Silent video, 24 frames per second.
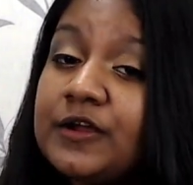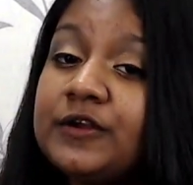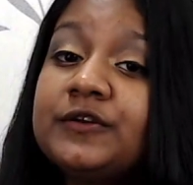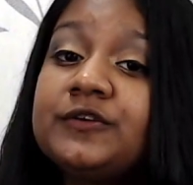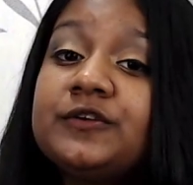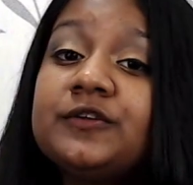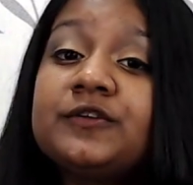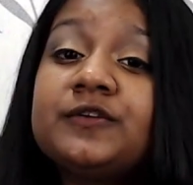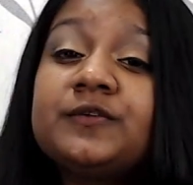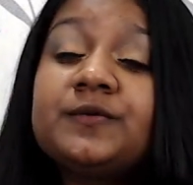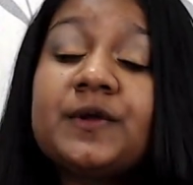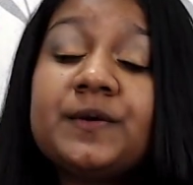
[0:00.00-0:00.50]

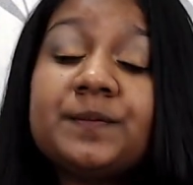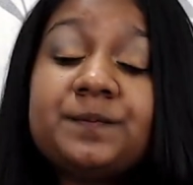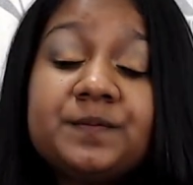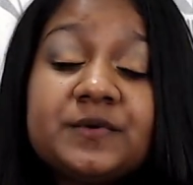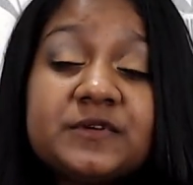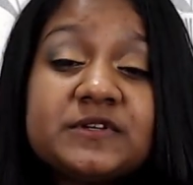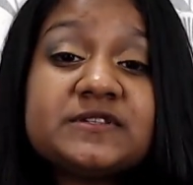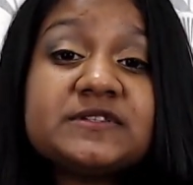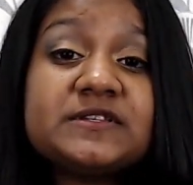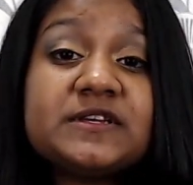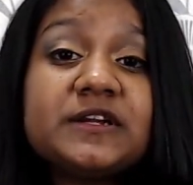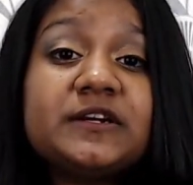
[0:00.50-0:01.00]
to
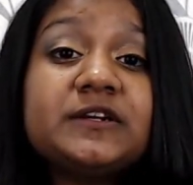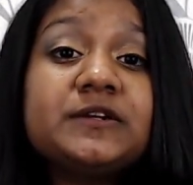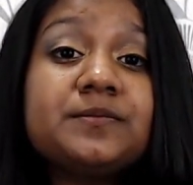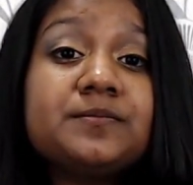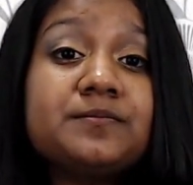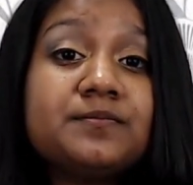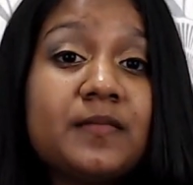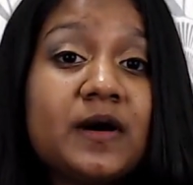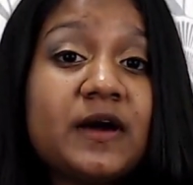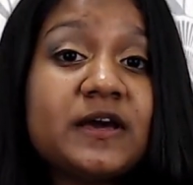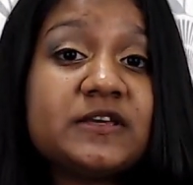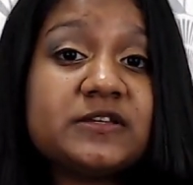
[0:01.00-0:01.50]
represent
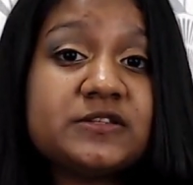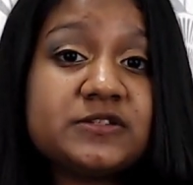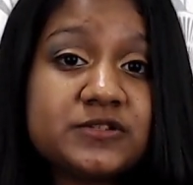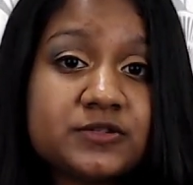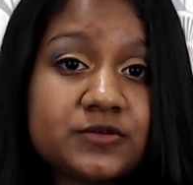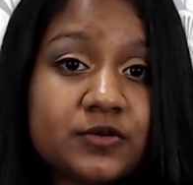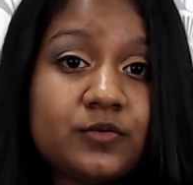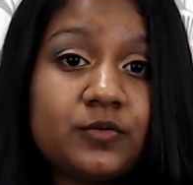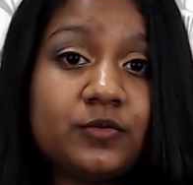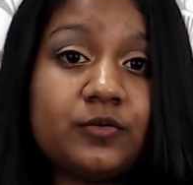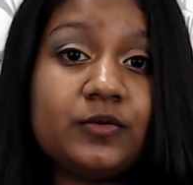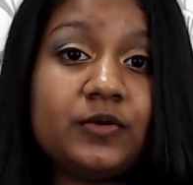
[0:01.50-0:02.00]
my
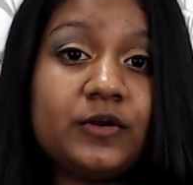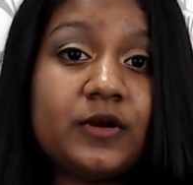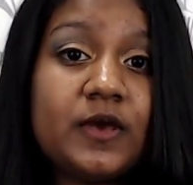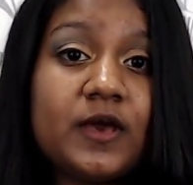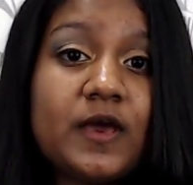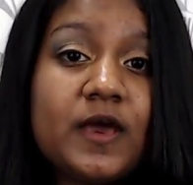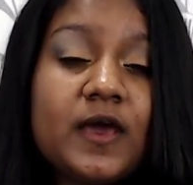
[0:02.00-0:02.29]
school